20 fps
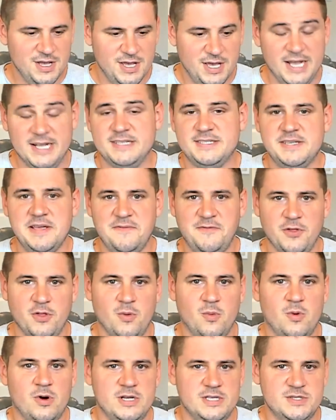except for the
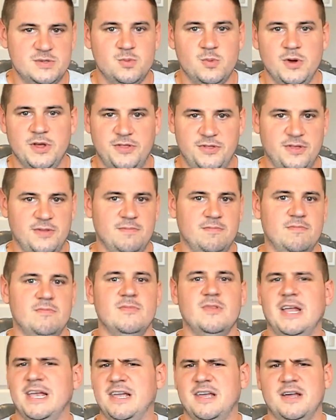ones with
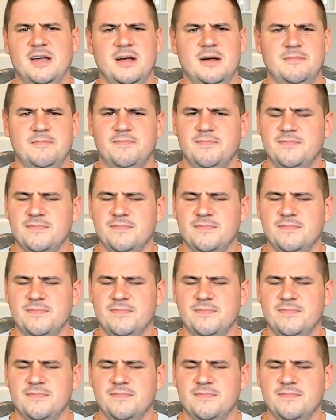the